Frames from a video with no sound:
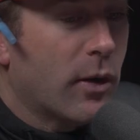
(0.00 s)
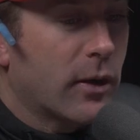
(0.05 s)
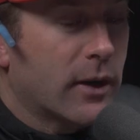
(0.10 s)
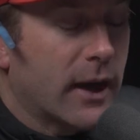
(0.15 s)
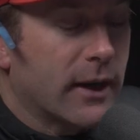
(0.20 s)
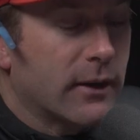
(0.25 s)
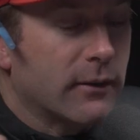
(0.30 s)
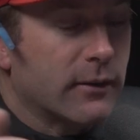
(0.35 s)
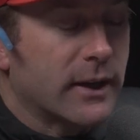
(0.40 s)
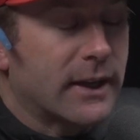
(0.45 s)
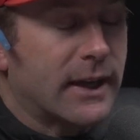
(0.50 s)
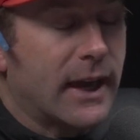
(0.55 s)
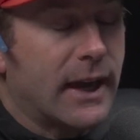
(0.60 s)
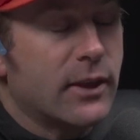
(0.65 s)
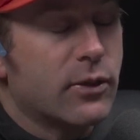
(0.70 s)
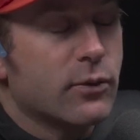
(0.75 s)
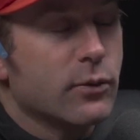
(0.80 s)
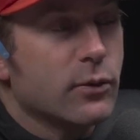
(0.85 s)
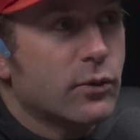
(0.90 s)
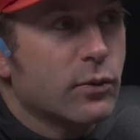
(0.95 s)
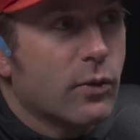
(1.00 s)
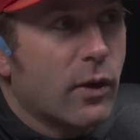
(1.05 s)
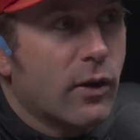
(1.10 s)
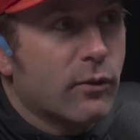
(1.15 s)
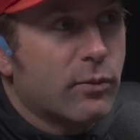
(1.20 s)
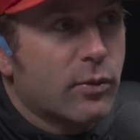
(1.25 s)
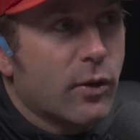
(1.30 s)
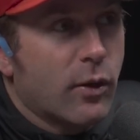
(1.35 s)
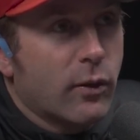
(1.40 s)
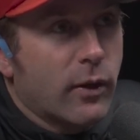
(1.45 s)
kind of a K-12
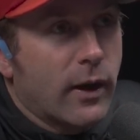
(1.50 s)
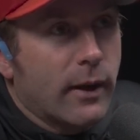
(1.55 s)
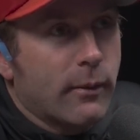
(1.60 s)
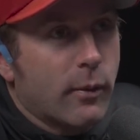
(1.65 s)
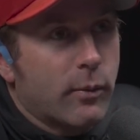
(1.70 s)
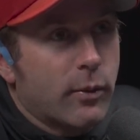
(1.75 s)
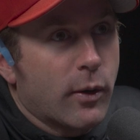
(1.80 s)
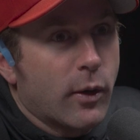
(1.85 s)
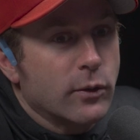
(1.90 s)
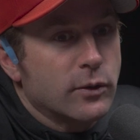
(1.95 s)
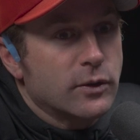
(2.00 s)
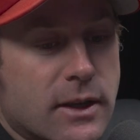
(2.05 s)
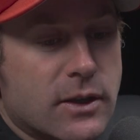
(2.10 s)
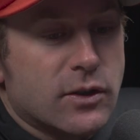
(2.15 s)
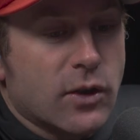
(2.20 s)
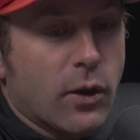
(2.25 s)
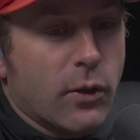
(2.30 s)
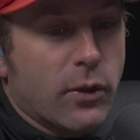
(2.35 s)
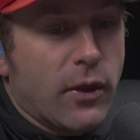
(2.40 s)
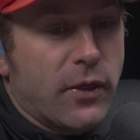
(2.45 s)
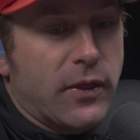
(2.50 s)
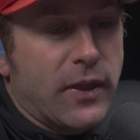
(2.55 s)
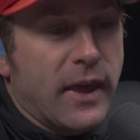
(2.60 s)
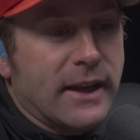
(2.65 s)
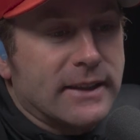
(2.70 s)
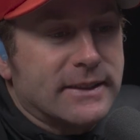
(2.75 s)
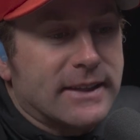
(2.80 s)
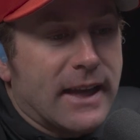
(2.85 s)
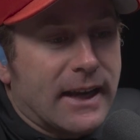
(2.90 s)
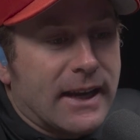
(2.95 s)
program approach. So the
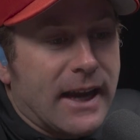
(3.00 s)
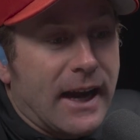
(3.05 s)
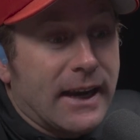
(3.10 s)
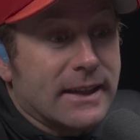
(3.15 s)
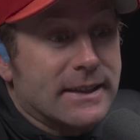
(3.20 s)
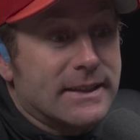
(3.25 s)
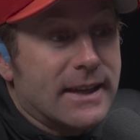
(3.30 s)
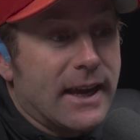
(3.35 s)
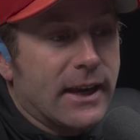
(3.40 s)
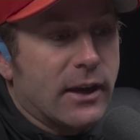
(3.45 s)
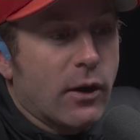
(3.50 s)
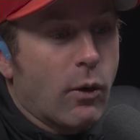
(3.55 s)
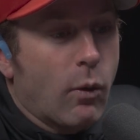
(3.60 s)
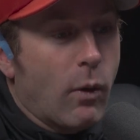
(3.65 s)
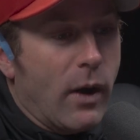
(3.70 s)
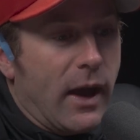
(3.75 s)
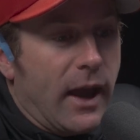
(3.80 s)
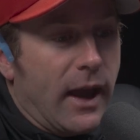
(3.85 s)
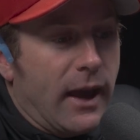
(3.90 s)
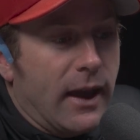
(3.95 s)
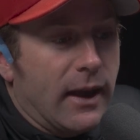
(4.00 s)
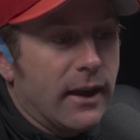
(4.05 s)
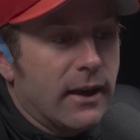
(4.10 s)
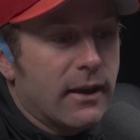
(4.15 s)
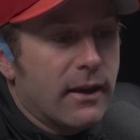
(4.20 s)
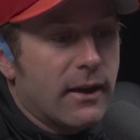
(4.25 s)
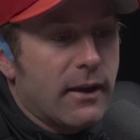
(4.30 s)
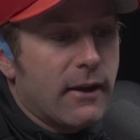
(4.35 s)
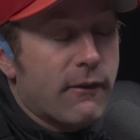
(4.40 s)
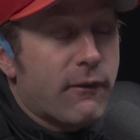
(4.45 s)
things that kind of take away
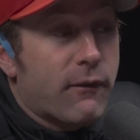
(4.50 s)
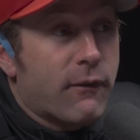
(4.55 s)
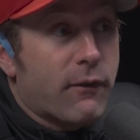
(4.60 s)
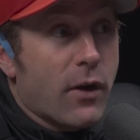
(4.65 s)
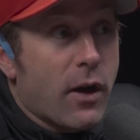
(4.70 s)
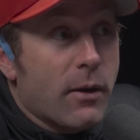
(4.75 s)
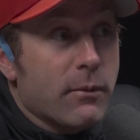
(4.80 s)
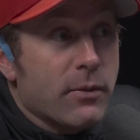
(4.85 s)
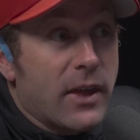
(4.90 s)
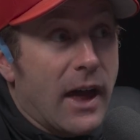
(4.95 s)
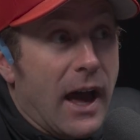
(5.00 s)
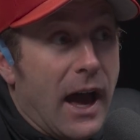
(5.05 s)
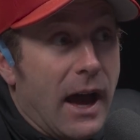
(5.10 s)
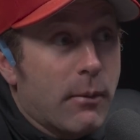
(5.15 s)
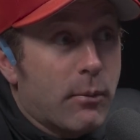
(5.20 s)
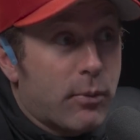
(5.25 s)
from that